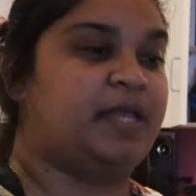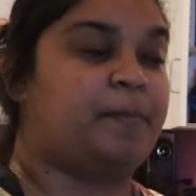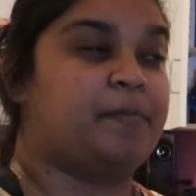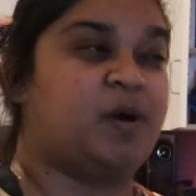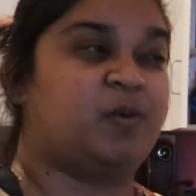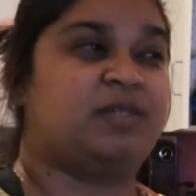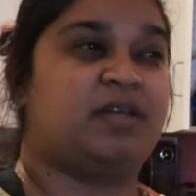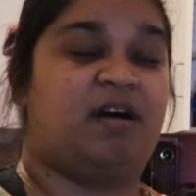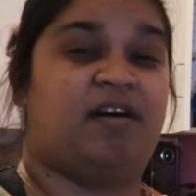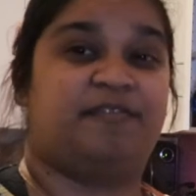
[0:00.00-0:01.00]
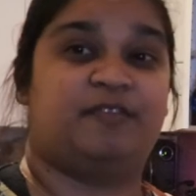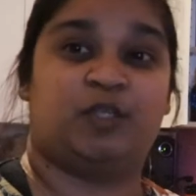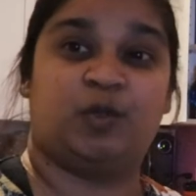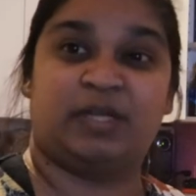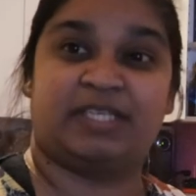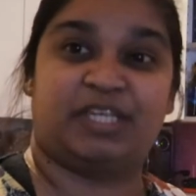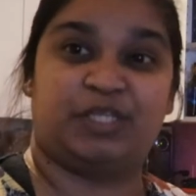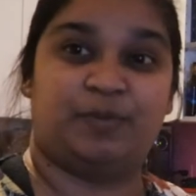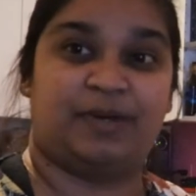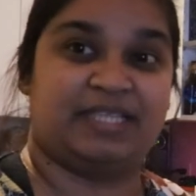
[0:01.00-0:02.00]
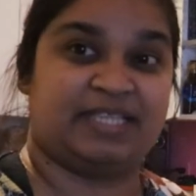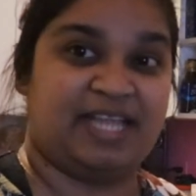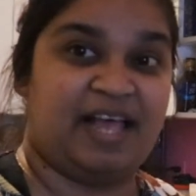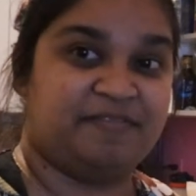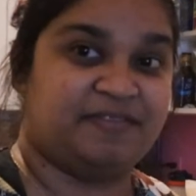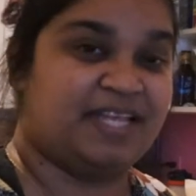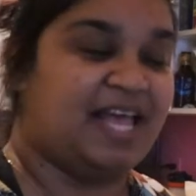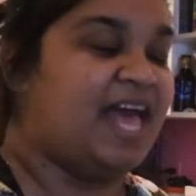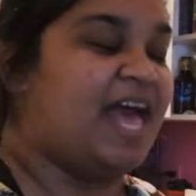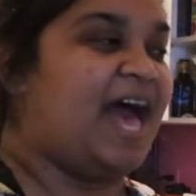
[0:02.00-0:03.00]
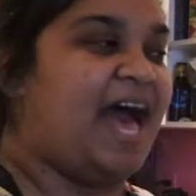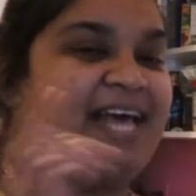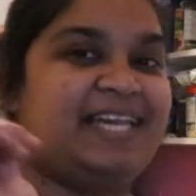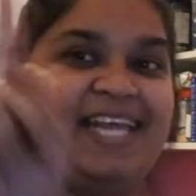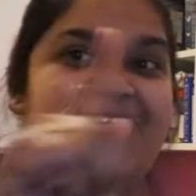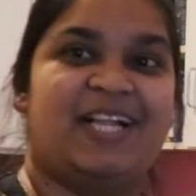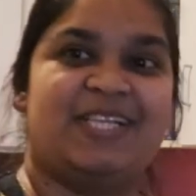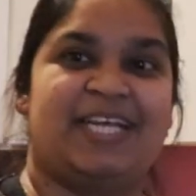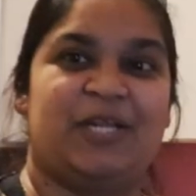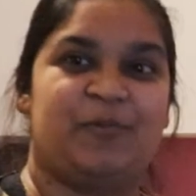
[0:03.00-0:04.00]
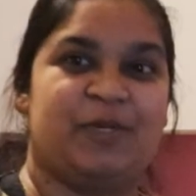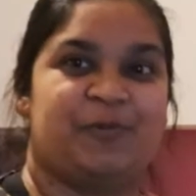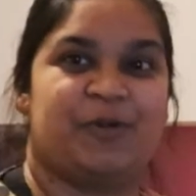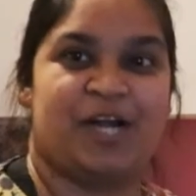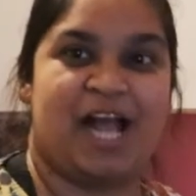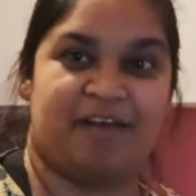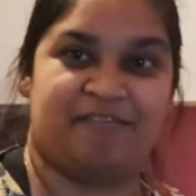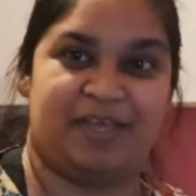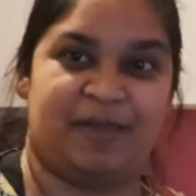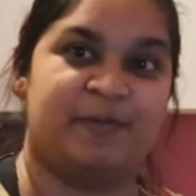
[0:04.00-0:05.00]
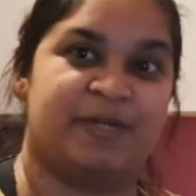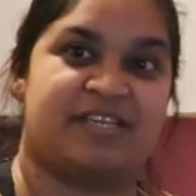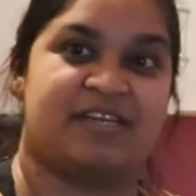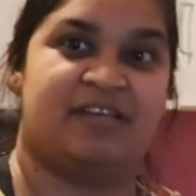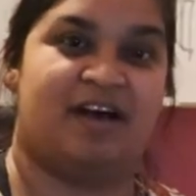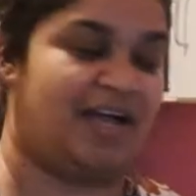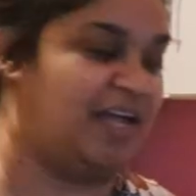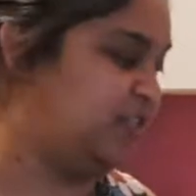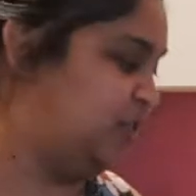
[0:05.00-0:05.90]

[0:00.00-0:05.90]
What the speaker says: amount of sauce that you want left, and then I'll tell you what we're having with duck and